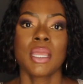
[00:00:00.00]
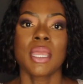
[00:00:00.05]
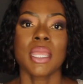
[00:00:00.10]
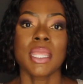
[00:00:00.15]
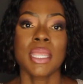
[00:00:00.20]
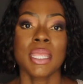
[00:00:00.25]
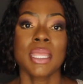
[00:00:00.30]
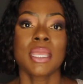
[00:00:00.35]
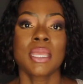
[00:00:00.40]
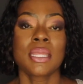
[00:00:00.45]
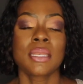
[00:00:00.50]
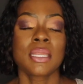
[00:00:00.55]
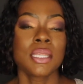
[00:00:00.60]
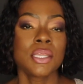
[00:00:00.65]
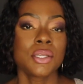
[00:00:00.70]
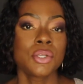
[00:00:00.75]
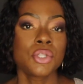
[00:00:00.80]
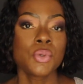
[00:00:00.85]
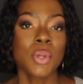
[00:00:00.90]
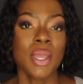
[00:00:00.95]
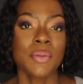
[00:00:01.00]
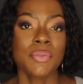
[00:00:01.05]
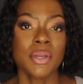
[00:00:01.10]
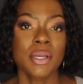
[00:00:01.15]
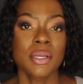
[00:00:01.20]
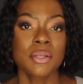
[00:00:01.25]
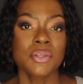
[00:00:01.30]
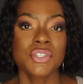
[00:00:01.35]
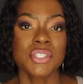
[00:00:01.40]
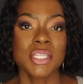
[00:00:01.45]
And here you have to
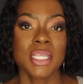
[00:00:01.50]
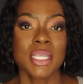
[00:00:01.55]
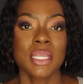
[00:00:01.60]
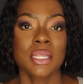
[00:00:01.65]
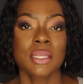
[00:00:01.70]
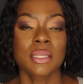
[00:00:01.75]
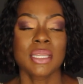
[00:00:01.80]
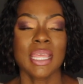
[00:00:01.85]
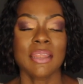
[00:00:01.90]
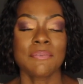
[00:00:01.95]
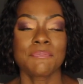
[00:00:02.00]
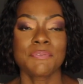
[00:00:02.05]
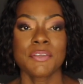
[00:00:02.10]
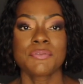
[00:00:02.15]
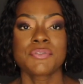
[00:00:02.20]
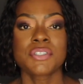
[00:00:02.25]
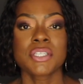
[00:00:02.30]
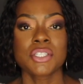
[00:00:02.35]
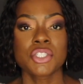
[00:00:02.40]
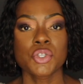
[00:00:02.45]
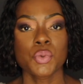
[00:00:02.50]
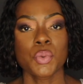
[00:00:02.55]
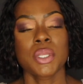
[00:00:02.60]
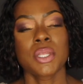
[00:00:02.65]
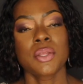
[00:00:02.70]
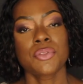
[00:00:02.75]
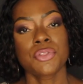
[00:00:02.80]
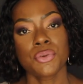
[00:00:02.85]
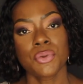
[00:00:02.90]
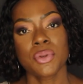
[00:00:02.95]
understand that 15,
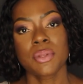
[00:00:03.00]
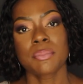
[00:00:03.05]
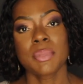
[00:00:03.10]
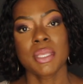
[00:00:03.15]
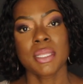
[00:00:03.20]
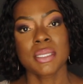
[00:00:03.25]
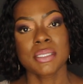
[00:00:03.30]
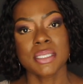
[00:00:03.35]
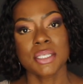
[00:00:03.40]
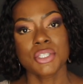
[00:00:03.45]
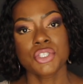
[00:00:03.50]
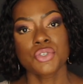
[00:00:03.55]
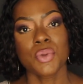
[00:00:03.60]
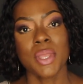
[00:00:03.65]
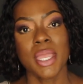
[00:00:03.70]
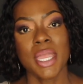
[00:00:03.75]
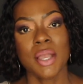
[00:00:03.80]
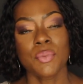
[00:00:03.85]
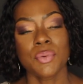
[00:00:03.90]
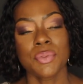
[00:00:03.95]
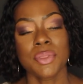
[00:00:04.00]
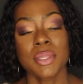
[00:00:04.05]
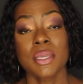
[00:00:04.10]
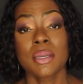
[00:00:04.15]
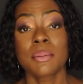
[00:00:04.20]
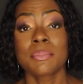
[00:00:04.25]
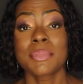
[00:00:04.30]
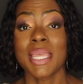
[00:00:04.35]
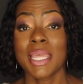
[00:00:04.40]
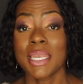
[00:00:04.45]
20, or 30 minutes that you have with
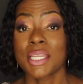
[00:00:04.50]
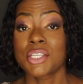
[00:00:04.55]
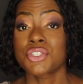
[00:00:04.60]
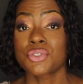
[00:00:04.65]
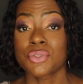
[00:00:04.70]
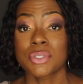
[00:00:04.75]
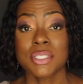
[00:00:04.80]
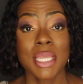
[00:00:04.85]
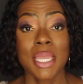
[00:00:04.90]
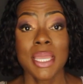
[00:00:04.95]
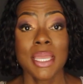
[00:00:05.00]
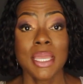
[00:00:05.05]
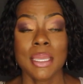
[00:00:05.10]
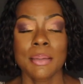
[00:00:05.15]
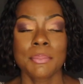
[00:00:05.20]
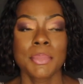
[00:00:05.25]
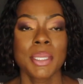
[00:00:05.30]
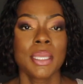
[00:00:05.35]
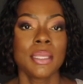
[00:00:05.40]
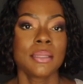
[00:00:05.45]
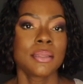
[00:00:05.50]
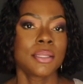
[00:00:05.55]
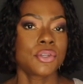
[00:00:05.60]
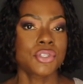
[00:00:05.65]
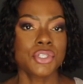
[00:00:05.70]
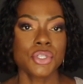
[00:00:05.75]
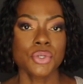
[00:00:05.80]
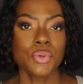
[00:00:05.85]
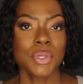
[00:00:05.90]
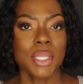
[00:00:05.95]
them, that is your time.
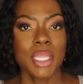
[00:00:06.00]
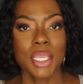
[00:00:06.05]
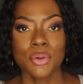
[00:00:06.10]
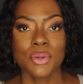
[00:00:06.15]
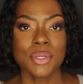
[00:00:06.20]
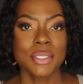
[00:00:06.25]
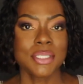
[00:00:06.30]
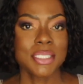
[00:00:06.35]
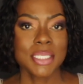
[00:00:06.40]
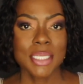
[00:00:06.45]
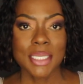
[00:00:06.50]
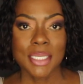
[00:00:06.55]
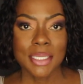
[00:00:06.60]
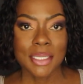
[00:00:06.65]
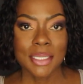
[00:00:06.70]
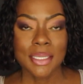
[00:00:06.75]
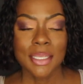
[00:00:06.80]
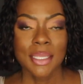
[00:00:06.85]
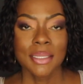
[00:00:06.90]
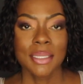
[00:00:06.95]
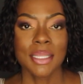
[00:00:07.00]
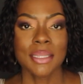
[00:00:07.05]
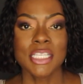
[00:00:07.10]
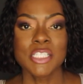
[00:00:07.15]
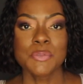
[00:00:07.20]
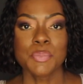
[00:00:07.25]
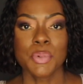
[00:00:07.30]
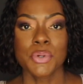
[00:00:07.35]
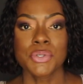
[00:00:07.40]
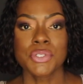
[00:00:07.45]
There's no guarantee that
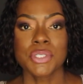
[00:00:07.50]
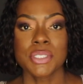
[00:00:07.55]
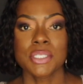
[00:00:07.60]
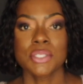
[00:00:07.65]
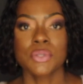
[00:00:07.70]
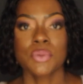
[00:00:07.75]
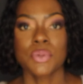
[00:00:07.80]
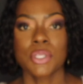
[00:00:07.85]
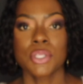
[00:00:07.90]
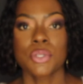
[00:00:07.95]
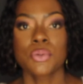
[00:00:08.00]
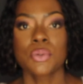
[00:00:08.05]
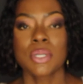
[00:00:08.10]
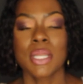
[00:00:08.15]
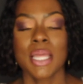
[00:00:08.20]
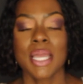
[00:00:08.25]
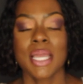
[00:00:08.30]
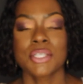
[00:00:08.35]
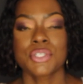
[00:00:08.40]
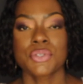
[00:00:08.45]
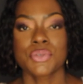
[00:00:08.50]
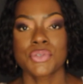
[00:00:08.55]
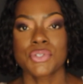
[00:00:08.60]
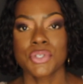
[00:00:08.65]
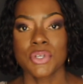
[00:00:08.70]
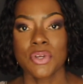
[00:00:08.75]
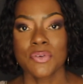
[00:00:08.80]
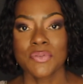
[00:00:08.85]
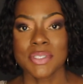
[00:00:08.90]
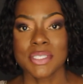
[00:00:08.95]
this person is going to utilize your
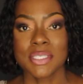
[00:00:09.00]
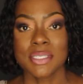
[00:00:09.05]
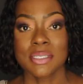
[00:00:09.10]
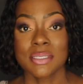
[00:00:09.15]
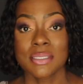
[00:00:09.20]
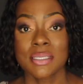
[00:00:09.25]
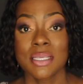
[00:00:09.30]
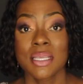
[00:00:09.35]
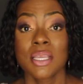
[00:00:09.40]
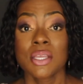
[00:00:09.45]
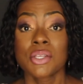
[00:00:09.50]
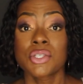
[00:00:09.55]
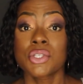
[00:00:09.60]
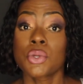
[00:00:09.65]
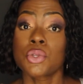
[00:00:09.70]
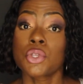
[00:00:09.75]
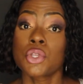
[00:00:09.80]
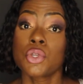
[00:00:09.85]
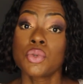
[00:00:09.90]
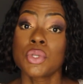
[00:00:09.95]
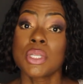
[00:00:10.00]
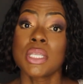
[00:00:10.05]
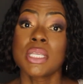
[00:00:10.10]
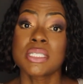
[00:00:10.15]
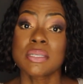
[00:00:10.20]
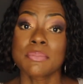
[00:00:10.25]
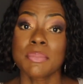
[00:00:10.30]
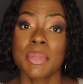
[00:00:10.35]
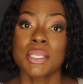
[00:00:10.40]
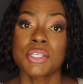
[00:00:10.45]
services. So you need
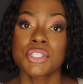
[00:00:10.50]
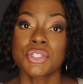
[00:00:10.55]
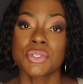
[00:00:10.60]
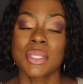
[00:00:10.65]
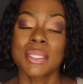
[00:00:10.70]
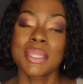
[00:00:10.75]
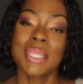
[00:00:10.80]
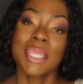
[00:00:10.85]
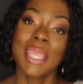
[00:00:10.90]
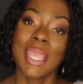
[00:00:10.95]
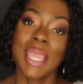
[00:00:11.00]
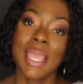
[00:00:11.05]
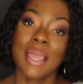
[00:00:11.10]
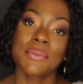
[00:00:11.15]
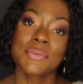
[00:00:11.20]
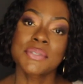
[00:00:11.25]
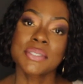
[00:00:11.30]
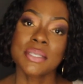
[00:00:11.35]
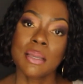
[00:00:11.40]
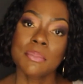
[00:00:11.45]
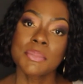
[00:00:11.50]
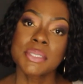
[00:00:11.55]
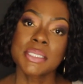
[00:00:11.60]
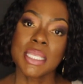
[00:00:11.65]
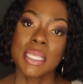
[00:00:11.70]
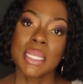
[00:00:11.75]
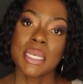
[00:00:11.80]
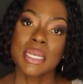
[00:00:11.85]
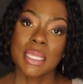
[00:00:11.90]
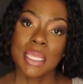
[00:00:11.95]
to make sure that they have some
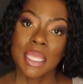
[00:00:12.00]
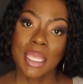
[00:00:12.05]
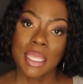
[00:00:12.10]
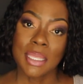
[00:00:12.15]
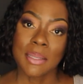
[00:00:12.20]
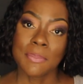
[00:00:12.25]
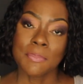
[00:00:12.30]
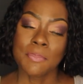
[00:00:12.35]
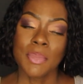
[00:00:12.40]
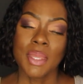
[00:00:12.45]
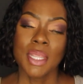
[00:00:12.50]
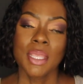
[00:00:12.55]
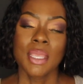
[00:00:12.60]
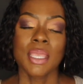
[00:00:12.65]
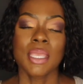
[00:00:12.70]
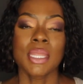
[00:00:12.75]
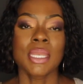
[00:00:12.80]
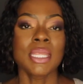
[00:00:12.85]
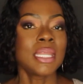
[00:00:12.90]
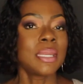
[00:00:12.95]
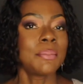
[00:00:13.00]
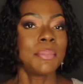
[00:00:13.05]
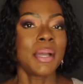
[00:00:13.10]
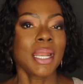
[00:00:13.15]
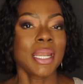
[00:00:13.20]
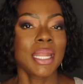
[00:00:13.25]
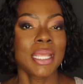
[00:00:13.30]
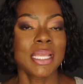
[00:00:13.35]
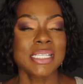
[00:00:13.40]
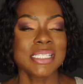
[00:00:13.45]
skin in the game. And
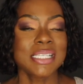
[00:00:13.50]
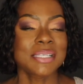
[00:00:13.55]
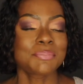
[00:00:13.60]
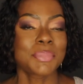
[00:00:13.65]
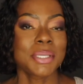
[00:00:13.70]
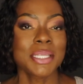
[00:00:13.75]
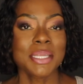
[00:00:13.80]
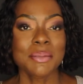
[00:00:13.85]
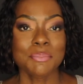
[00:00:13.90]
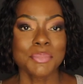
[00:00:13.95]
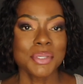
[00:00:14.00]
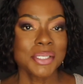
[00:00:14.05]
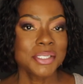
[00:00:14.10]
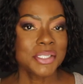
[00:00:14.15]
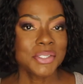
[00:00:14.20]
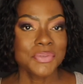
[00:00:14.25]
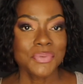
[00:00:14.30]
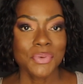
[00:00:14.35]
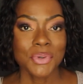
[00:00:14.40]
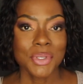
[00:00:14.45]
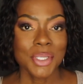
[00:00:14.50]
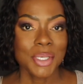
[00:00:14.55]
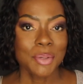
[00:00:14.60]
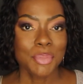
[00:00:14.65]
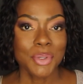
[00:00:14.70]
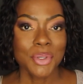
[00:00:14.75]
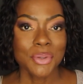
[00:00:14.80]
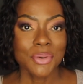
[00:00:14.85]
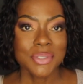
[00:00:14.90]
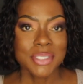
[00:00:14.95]
anybody that has been in business for any
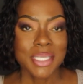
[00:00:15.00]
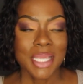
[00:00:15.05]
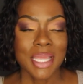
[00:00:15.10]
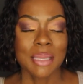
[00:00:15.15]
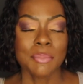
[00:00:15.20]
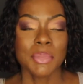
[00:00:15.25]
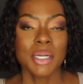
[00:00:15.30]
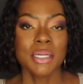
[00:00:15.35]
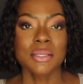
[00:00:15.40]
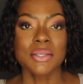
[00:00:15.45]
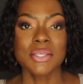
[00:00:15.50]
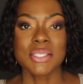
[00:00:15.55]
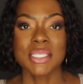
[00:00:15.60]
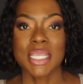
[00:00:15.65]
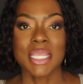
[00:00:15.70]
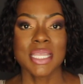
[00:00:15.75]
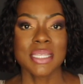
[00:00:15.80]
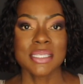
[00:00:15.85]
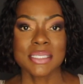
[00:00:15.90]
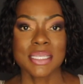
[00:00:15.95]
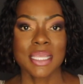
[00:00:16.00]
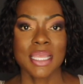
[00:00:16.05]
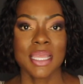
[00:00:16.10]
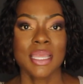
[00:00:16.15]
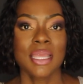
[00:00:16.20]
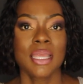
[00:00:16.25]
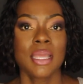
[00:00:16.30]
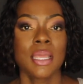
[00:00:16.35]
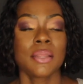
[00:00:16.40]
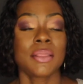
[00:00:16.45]
period of time understands
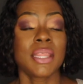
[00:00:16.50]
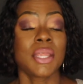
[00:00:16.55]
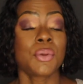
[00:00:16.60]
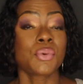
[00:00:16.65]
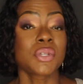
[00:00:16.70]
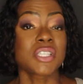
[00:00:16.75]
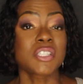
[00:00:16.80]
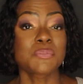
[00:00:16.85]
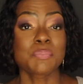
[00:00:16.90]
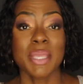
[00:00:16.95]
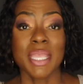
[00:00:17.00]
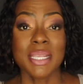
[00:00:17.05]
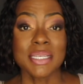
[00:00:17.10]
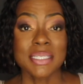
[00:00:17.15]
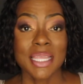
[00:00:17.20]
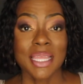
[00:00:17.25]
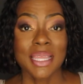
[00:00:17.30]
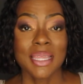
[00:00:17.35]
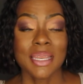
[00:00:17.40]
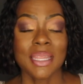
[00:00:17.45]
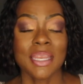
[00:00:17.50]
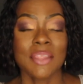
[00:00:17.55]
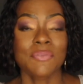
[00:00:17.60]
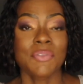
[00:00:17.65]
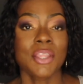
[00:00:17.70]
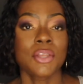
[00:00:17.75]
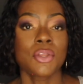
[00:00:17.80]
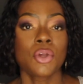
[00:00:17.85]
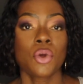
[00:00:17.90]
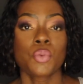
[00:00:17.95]
that, they respect that, and if
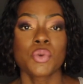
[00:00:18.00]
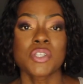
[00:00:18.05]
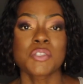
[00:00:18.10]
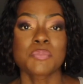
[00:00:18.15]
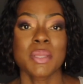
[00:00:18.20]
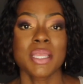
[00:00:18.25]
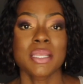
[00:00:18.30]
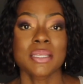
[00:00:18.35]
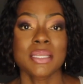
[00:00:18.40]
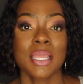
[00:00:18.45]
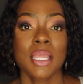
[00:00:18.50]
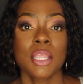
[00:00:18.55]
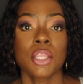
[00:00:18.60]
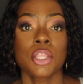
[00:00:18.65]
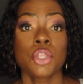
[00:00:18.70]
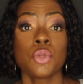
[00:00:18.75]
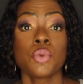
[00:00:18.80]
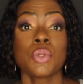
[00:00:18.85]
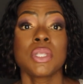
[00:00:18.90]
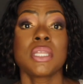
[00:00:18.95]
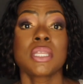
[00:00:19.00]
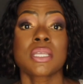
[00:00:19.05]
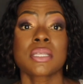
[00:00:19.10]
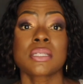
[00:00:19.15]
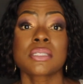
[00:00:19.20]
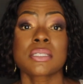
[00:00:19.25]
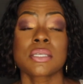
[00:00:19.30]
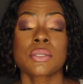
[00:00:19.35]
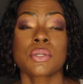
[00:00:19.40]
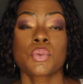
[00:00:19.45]
they don't respect that, you need to
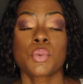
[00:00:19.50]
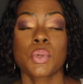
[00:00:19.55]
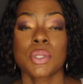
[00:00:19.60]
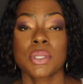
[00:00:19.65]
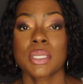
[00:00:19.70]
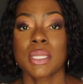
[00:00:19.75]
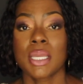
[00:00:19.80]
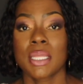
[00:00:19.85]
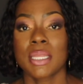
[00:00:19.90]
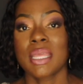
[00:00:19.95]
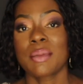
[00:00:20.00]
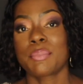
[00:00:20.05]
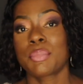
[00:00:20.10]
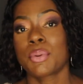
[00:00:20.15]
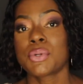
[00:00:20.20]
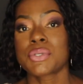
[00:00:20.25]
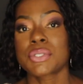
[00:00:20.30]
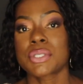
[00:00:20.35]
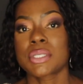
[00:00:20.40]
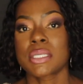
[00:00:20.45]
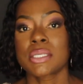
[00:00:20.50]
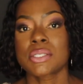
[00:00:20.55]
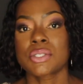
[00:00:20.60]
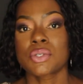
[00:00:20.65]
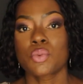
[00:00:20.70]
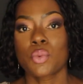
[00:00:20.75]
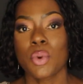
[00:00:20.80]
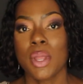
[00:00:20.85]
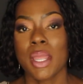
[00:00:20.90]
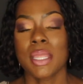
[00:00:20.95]
consider whether or not that person is
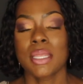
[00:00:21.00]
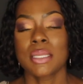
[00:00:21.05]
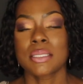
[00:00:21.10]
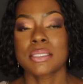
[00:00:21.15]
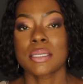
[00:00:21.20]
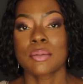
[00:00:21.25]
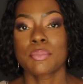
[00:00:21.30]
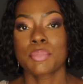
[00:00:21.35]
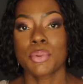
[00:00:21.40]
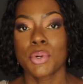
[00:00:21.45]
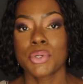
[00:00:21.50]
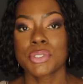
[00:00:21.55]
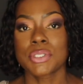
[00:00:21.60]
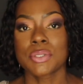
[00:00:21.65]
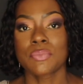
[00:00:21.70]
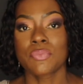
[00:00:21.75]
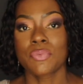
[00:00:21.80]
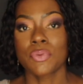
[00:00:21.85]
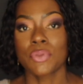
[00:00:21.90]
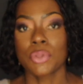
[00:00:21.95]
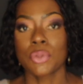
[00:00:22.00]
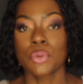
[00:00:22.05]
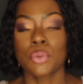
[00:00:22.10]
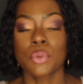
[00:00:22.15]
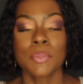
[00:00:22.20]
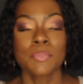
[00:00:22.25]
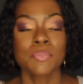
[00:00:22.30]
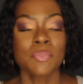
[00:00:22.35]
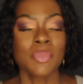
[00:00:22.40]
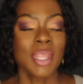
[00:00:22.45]
the right person for
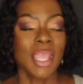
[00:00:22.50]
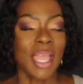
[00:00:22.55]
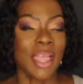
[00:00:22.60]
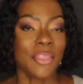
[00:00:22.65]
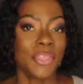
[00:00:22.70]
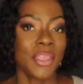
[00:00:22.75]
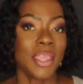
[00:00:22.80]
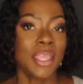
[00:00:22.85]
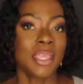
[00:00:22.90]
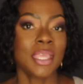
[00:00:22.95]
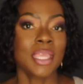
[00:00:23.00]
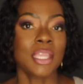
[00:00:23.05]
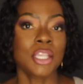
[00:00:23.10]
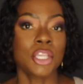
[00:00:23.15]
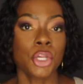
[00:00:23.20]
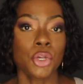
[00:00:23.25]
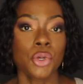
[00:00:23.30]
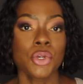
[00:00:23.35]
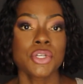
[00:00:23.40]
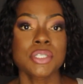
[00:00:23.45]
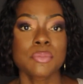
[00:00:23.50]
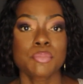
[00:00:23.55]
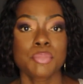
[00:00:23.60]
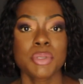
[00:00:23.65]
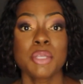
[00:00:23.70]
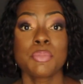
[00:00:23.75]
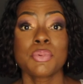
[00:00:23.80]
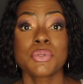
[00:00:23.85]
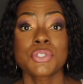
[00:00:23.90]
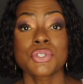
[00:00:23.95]
you. I think encouraging
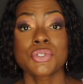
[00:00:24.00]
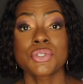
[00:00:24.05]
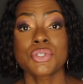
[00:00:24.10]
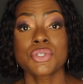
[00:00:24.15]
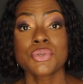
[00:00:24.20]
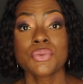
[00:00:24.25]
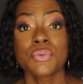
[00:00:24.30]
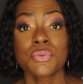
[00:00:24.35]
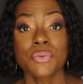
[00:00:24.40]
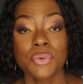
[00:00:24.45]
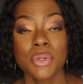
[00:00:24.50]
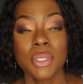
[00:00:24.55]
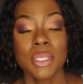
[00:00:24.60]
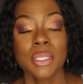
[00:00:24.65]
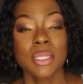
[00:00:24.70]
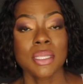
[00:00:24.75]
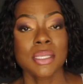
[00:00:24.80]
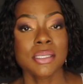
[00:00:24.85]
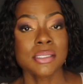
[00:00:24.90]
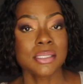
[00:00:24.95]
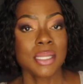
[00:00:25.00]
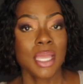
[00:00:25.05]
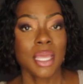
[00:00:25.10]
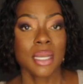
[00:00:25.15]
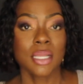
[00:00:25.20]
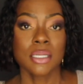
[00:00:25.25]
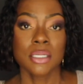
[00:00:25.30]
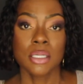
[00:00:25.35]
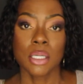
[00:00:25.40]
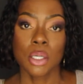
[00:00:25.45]
people to do free is not
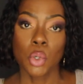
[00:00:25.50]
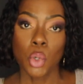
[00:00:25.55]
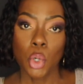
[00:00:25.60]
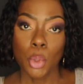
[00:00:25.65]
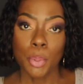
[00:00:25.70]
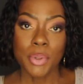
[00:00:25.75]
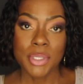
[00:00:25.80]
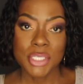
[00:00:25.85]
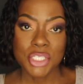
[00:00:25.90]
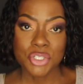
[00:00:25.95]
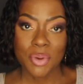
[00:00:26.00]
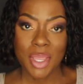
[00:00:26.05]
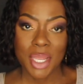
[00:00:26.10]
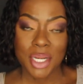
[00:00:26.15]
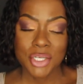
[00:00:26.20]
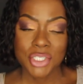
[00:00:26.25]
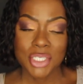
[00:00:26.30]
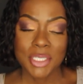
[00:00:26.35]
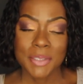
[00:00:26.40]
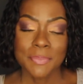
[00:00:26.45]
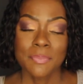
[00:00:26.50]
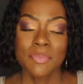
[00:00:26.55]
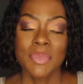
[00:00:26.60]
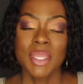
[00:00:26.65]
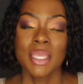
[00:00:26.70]
a good corporate strategy.